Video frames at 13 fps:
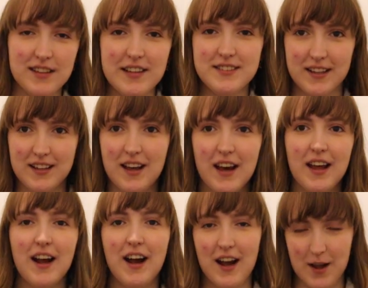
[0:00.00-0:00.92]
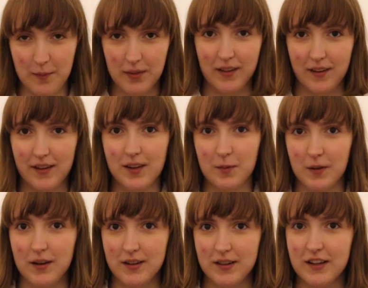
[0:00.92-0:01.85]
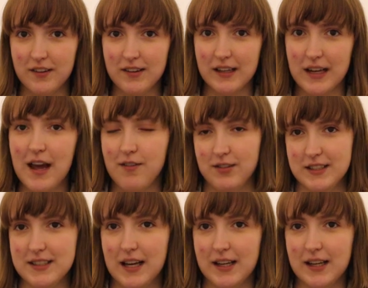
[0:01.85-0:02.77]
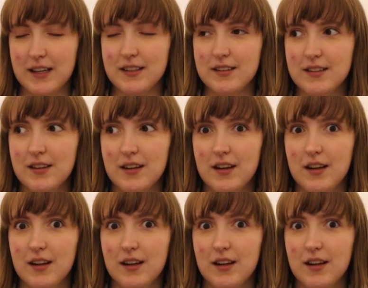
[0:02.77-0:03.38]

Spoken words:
That's a lie. I'm thinking about it literally at every second